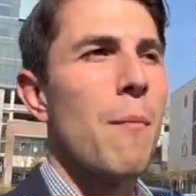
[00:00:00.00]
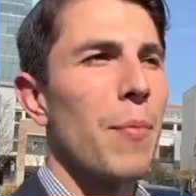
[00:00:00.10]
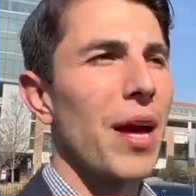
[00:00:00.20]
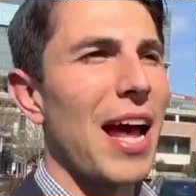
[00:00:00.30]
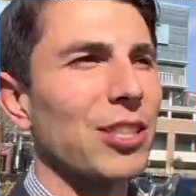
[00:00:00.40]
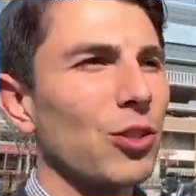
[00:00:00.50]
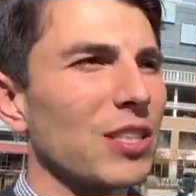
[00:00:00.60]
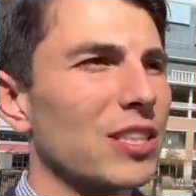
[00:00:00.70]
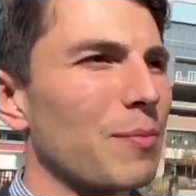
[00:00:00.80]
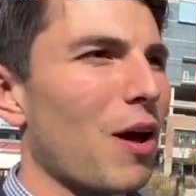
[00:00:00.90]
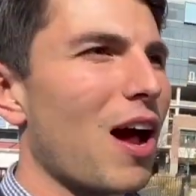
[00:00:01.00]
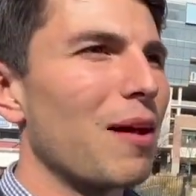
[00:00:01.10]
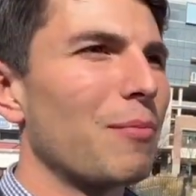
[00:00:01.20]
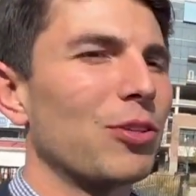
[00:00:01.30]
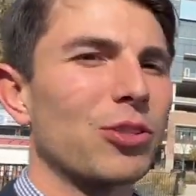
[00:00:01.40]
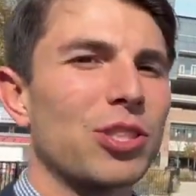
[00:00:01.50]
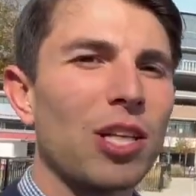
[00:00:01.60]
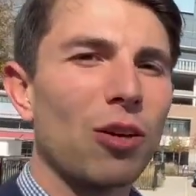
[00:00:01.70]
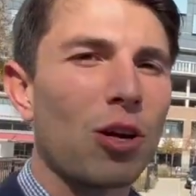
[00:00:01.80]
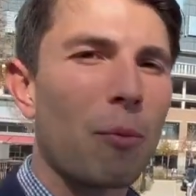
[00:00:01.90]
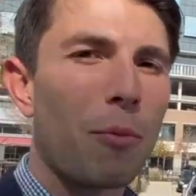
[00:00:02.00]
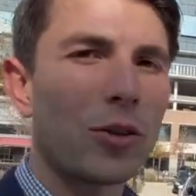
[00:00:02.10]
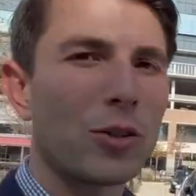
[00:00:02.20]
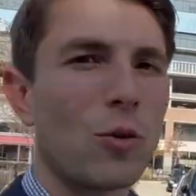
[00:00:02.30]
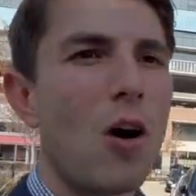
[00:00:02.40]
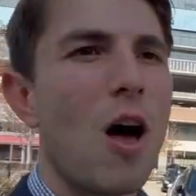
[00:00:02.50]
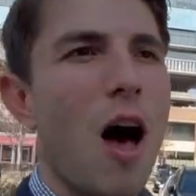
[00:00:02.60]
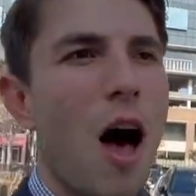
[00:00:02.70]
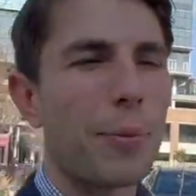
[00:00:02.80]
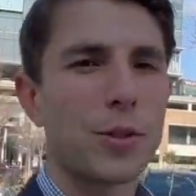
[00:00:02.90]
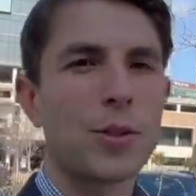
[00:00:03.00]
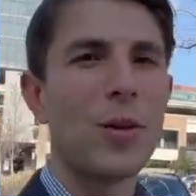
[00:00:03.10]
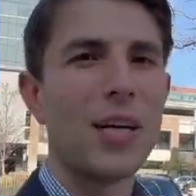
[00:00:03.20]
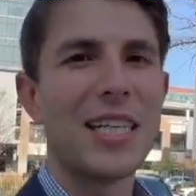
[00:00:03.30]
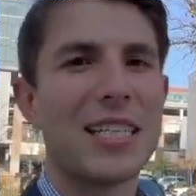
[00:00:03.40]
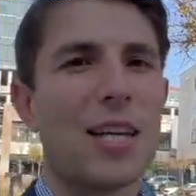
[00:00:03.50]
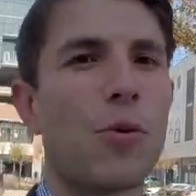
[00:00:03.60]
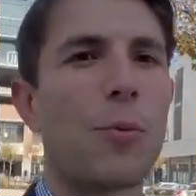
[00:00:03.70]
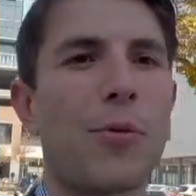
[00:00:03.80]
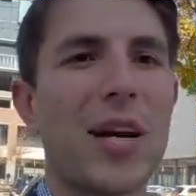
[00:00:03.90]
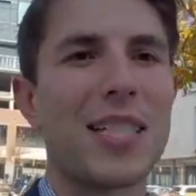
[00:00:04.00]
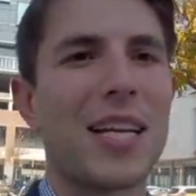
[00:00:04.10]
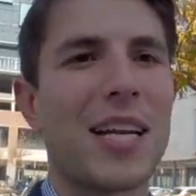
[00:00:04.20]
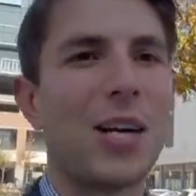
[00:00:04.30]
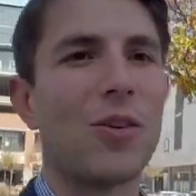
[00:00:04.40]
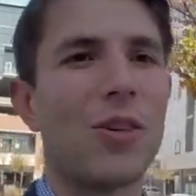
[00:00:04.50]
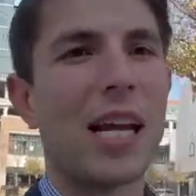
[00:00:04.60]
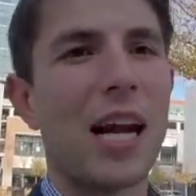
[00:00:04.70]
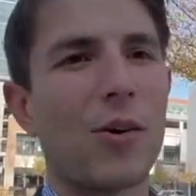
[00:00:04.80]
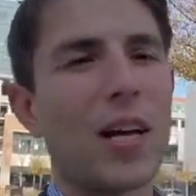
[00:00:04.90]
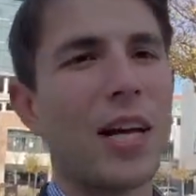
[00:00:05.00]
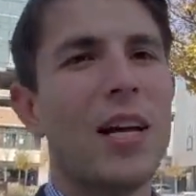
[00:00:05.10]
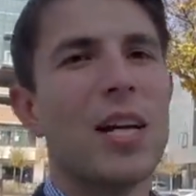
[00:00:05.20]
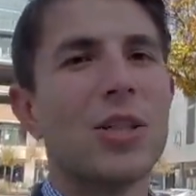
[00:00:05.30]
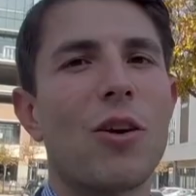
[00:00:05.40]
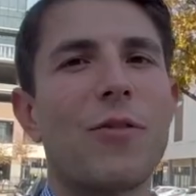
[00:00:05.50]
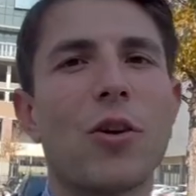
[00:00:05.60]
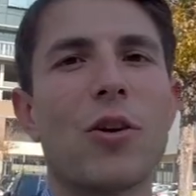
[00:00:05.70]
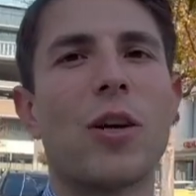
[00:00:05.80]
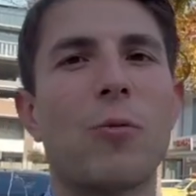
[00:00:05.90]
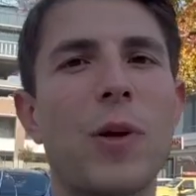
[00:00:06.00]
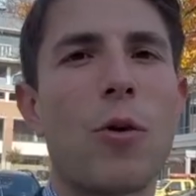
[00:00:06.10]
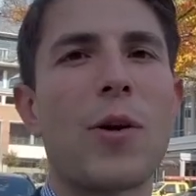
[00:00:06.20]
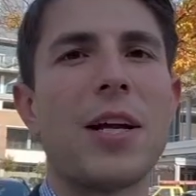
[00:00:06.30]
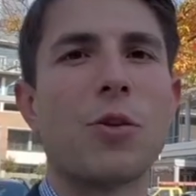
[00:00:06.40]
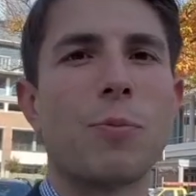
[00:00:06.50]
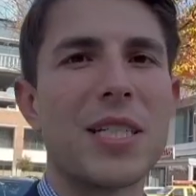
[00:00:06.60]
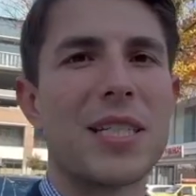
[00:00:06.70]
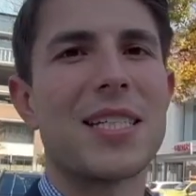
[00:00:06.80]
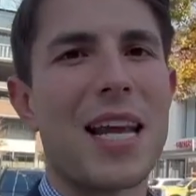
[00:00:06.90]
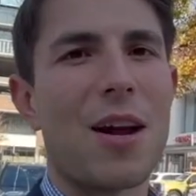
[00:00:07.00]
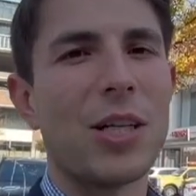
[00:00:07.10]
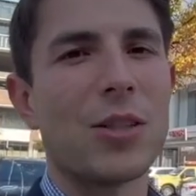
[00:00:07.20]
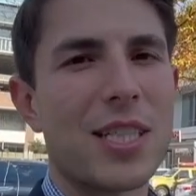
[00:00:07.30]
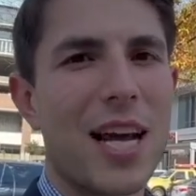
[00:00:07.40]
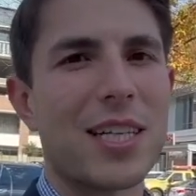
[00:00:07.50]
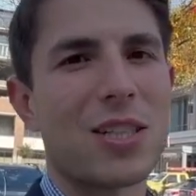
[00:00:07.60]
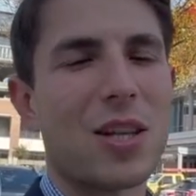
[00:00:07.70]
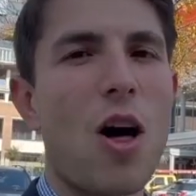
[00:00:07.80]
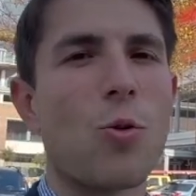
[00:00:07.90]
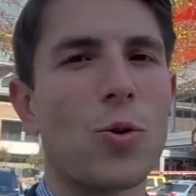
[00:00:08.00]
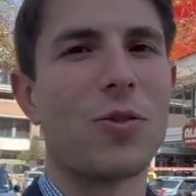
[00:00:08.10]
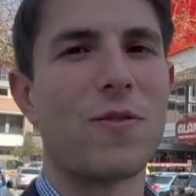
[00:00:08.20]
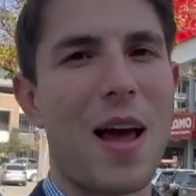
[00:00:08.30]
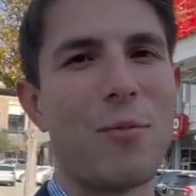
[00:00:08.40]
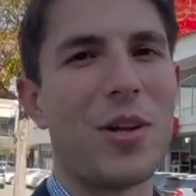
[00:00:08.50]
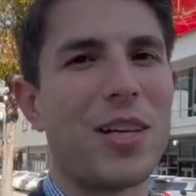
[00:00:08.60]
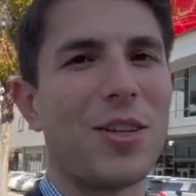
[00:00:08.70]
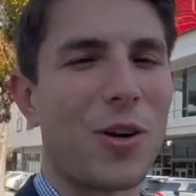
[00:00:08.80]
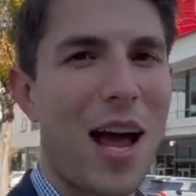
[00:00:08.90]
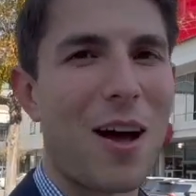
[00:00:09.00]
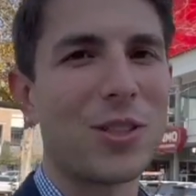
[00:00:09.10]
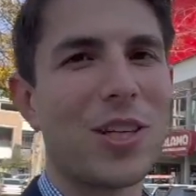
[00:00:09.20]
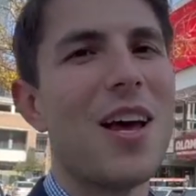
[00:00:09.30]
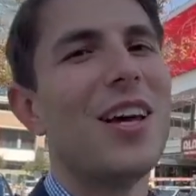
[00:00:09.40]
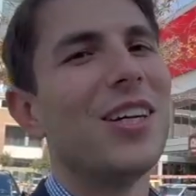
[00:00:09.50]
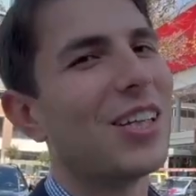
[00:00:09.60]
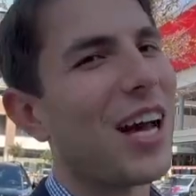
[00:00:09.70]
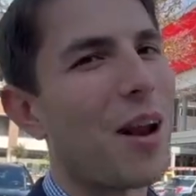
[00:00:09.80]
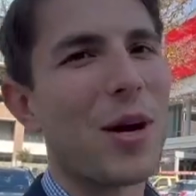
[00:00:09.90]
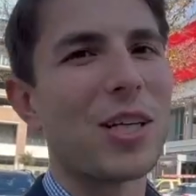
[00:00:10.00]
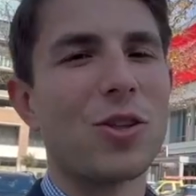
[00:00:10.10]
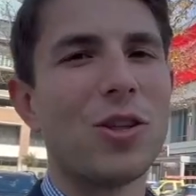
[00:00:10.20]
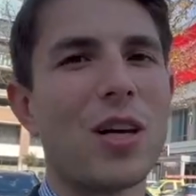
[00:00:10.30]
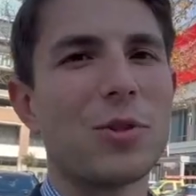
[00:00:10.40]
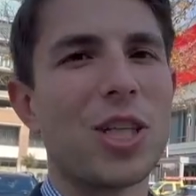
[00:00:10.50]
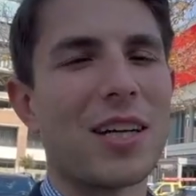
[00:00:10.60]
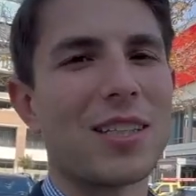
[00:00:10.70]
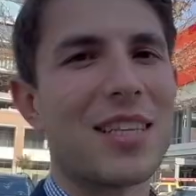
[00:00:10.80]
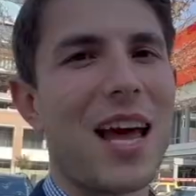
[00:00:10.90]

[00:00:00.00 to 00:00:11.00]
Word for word: But as you can see behind me, there's still commercial opportunities that are present here in the area. So if you're looking to relocate your business down here in Texas along with your family and your house, you gotta make sure you come check us